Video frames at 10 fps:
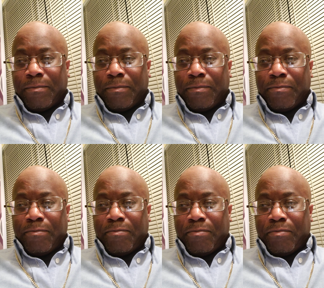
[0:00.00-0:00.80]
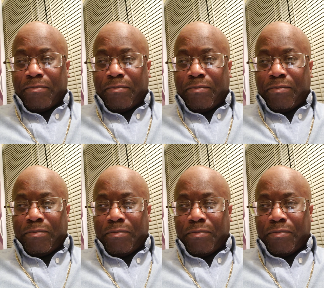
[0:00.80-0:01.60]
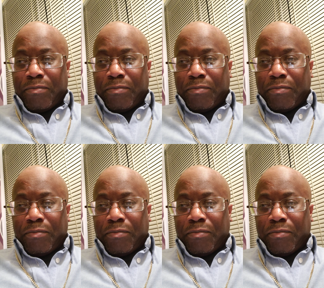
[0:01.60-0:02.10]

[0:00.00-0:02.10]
(silence)